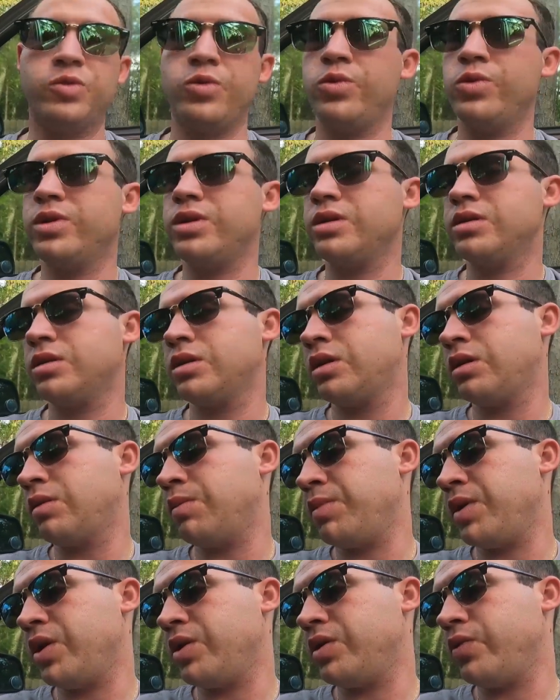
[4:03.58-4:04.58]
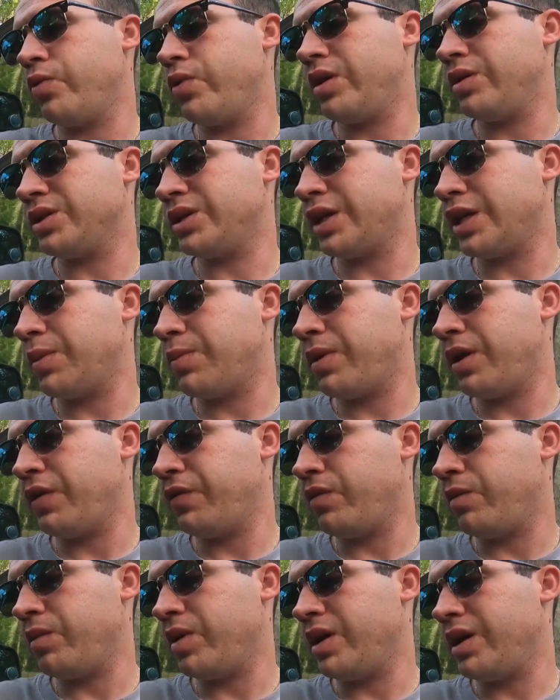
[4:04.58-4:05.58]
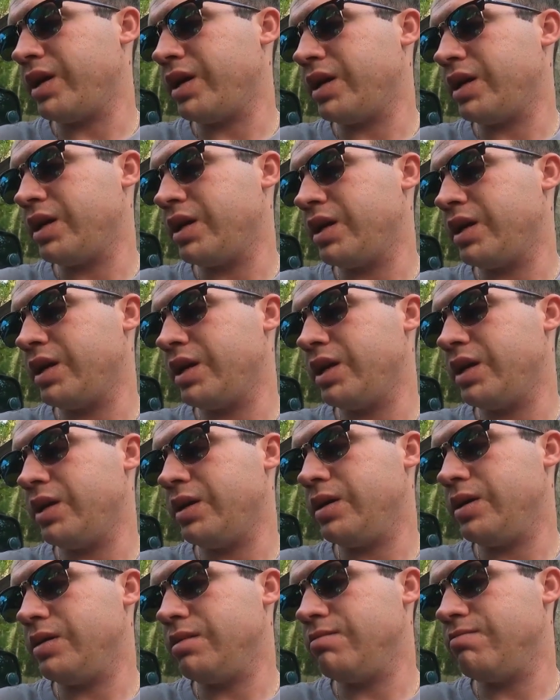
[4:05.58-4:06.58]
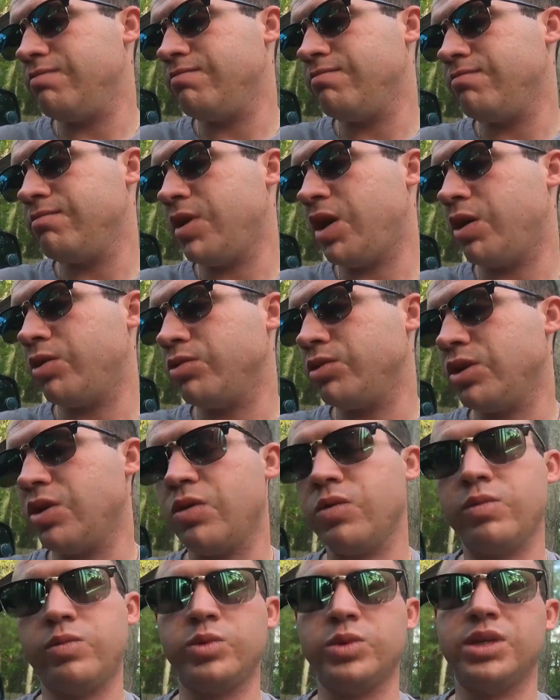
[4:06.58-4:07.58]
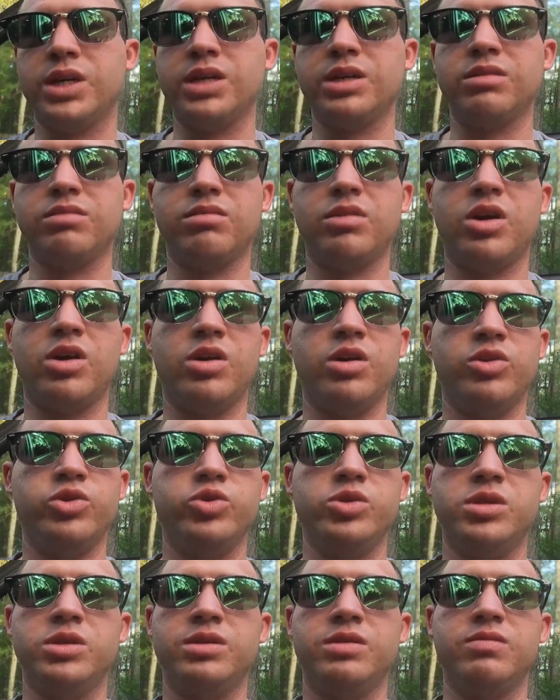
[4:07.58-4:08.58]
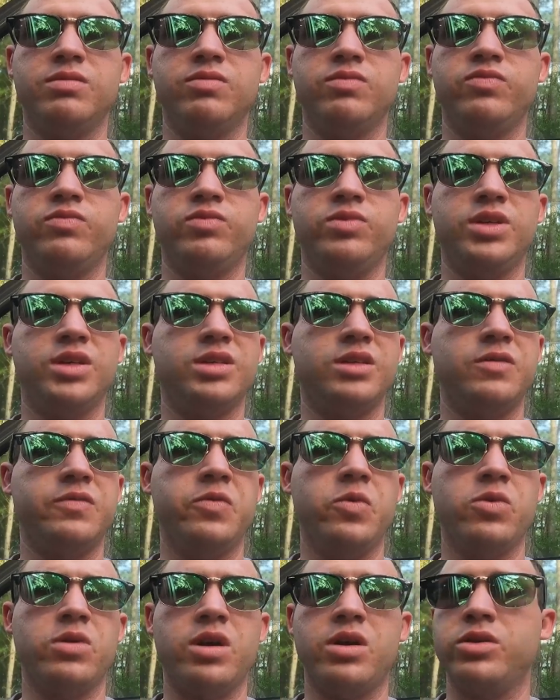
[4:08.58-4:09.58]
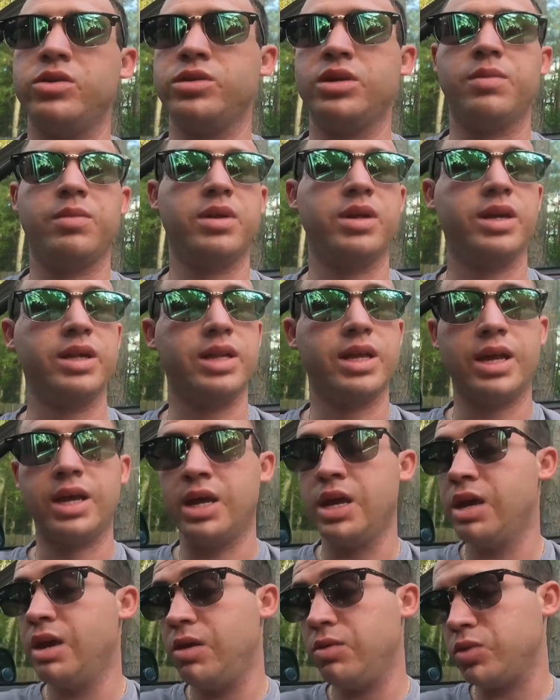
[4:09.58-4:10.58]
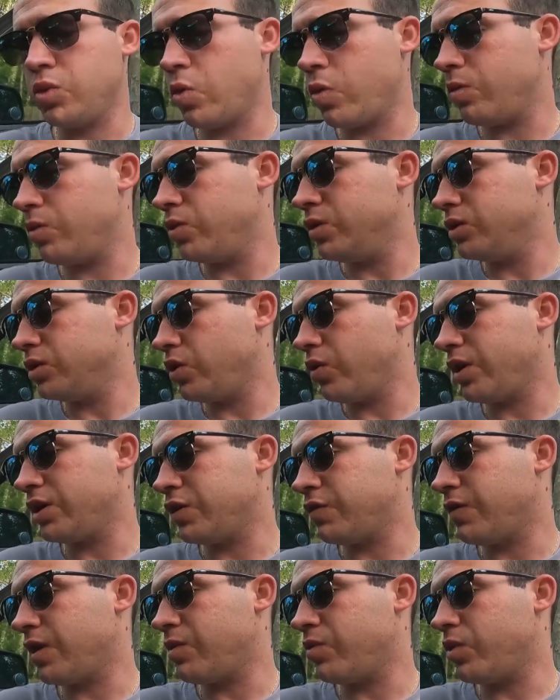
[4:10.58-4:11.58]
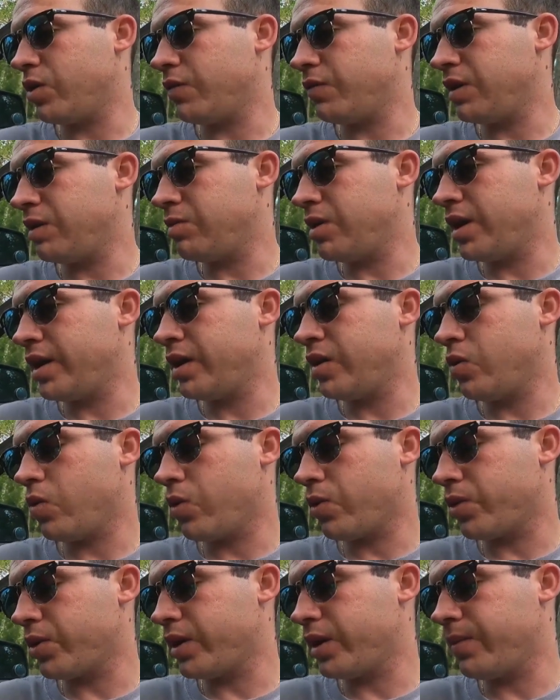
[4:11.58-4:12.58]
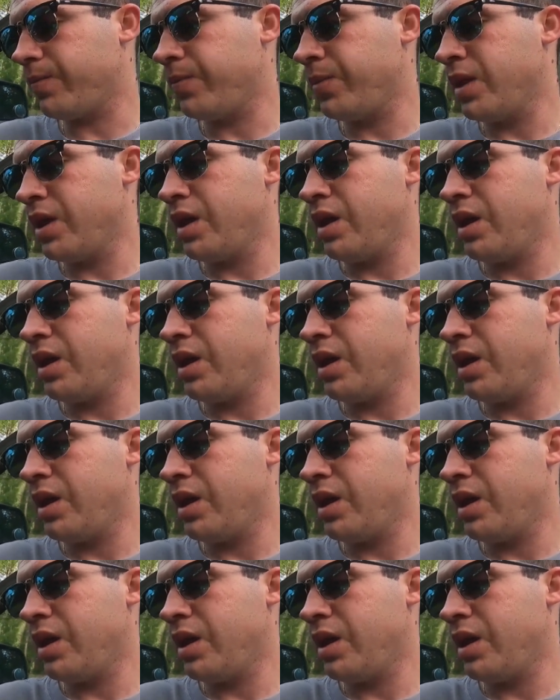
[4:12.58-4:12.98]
for it compared to what I was going to pay from like AutoZone. It was like $164, something like that. It was horrible. So I just found one off eBay, ordered it.